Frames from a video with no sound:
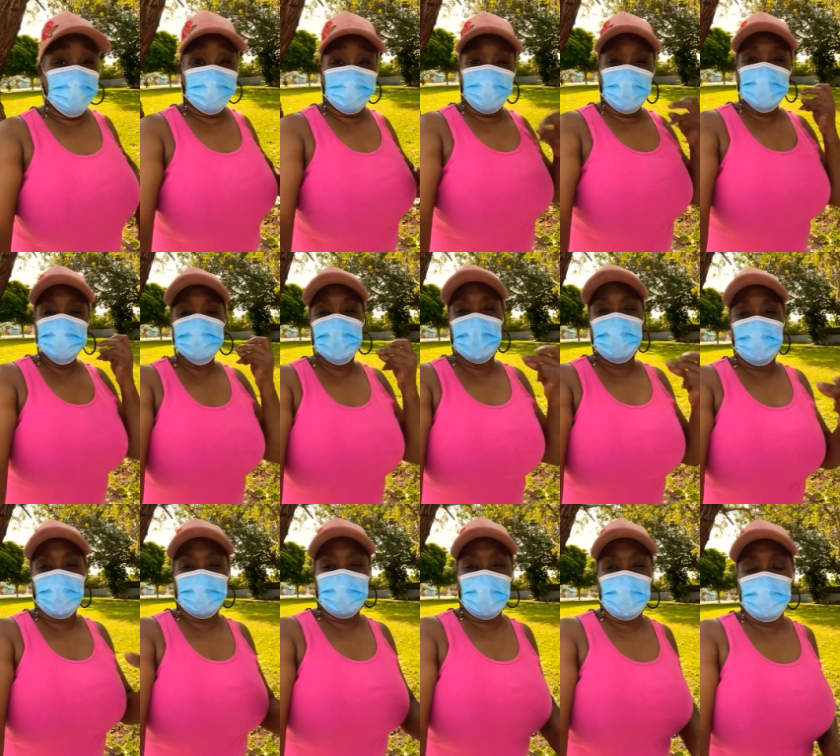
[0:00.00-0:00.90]
the first thing
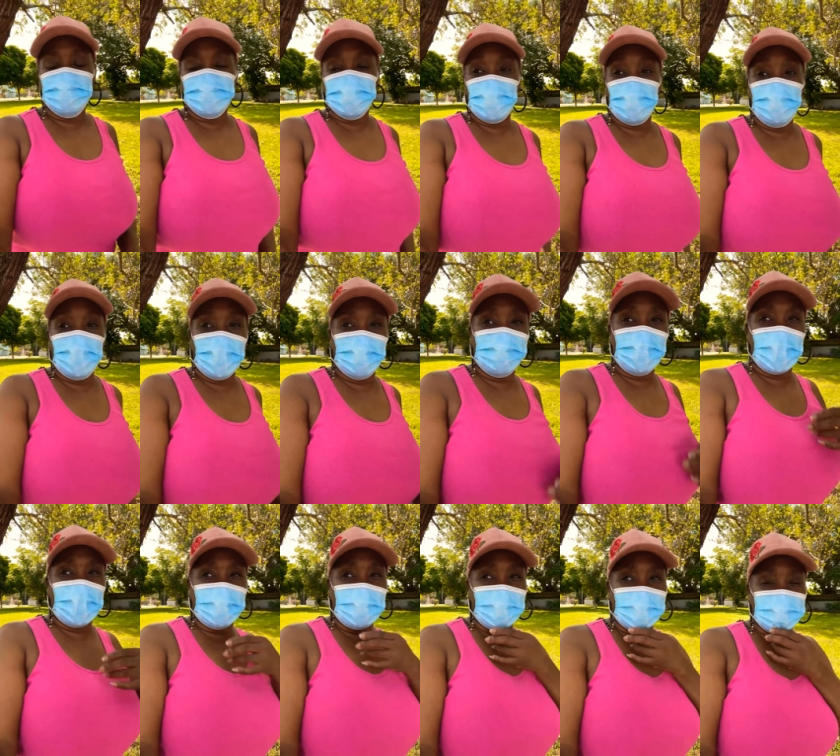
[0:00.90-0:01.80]
that came to my
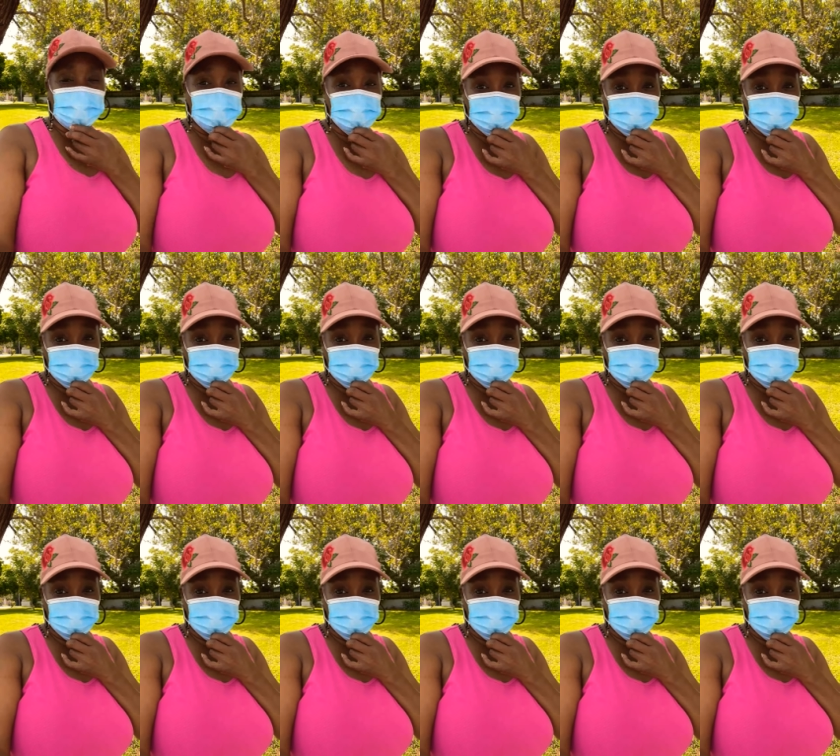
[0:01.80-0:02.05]
mind